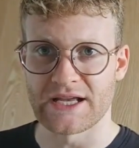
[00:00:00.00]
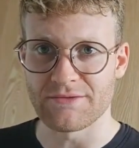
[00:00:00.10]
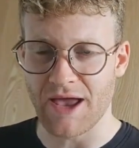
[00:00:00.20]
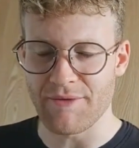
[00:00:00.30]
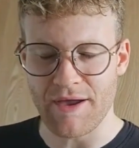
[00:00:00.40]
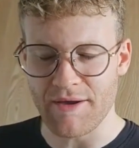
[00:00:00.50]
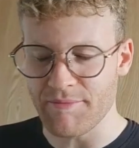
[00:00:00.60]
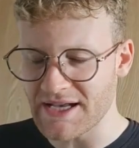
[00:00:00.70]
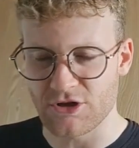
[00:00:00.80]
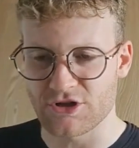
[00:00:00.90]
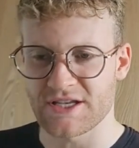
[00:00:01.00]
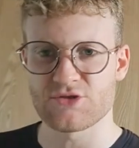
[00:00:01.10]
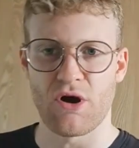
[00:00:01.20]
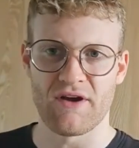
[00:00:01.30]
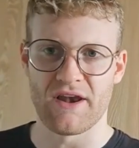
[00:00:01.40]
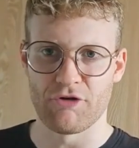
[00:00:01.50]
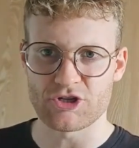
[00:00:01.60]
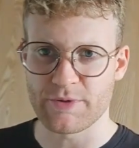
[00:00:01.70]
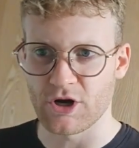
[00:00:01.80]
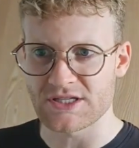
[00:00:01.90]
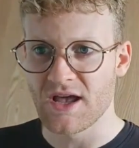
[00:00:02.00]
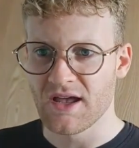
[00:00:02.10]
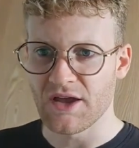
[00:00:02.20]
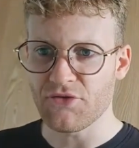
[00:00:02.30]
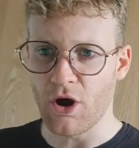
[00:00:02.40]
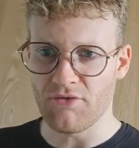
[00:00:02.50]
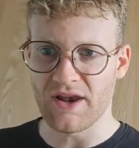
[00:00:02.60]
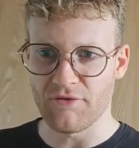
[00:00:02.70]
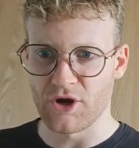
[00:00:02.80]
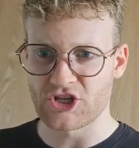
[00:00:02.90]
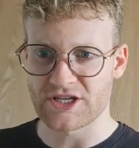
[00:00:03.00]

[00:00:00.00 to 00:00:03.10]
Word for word: It, it, it makes no sense to over leverage because if you over leverage,